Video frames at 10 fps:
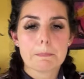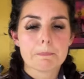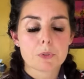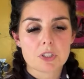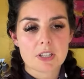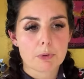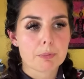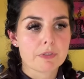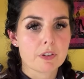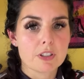which is our
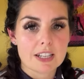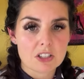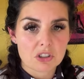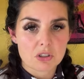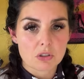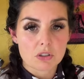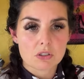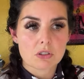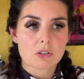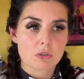preferred energy
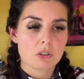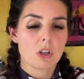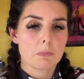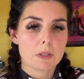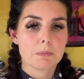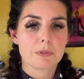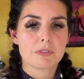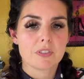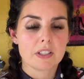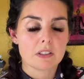source. So a lot of people
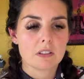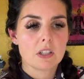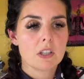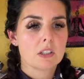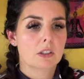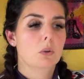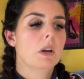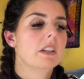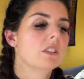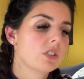feel low
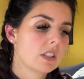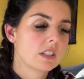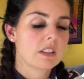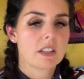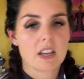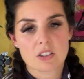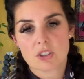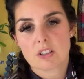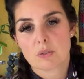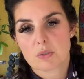energy,
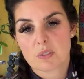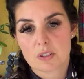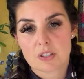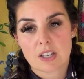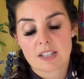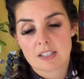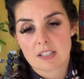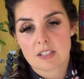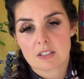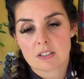lethargic those first 10
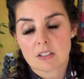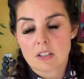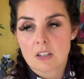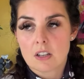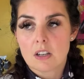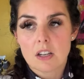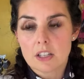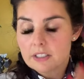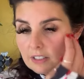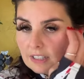days
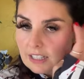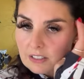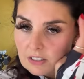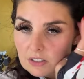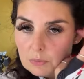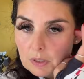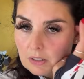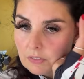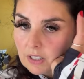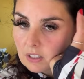until they get into the swing
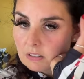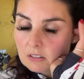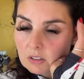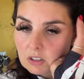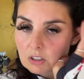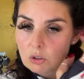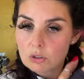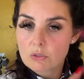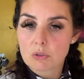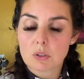of it and go
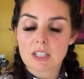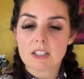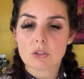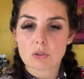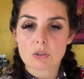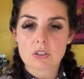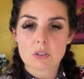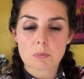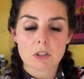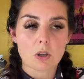through
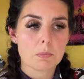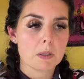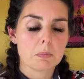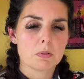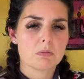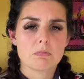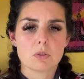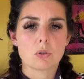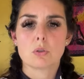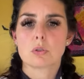ketosis. But a lot of people
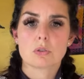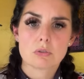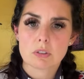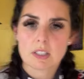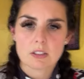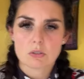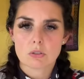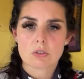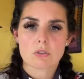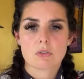don't go through
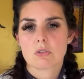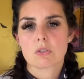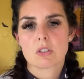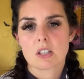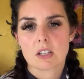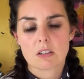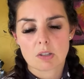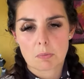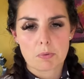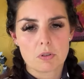ketosis, just stay
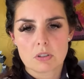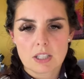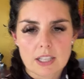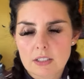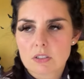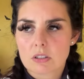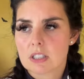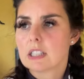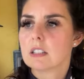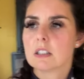a borderline, so
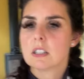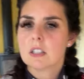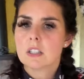like they're